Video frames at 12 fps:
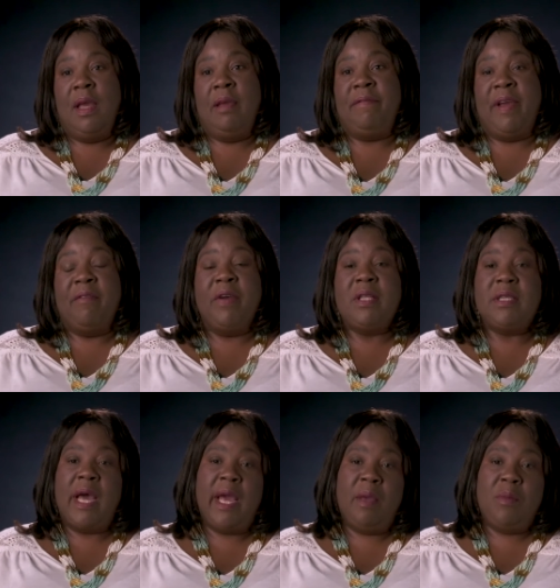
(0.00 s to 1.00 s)
If every
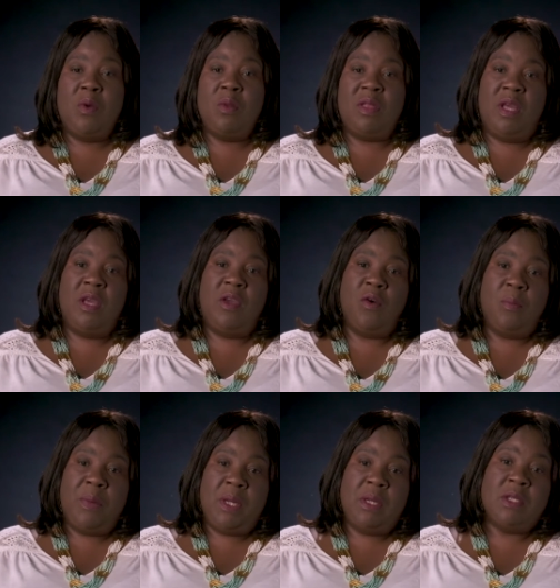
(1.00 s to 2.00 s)
time you think you're
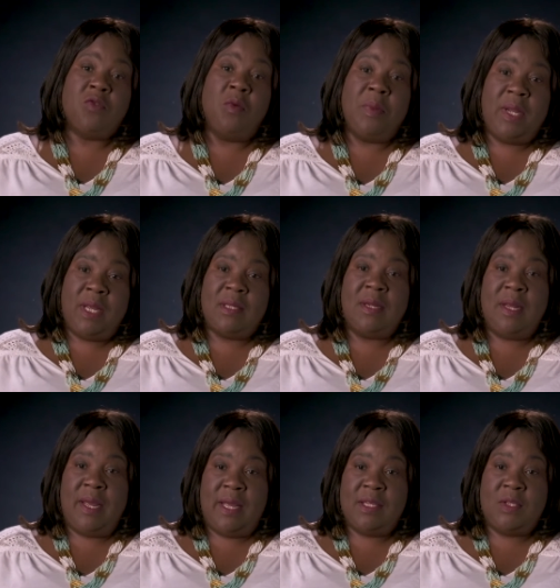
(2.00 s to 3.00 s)
being discriminated
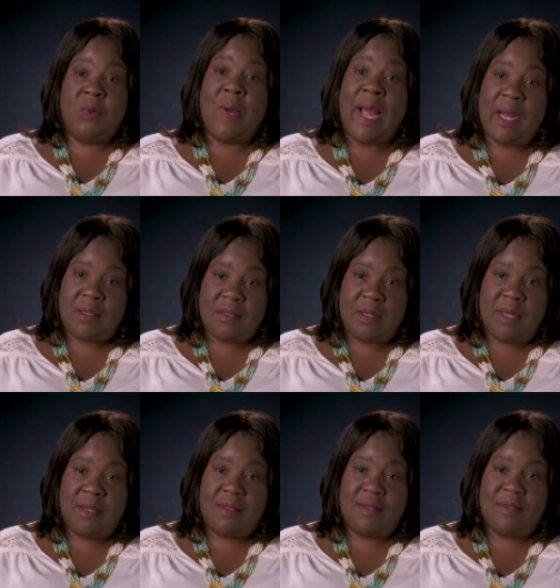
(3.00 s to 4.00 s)
against, you act on
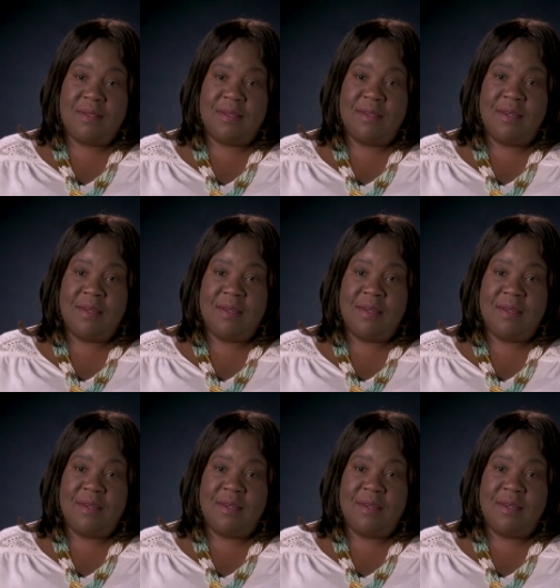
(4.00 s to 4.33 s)
it,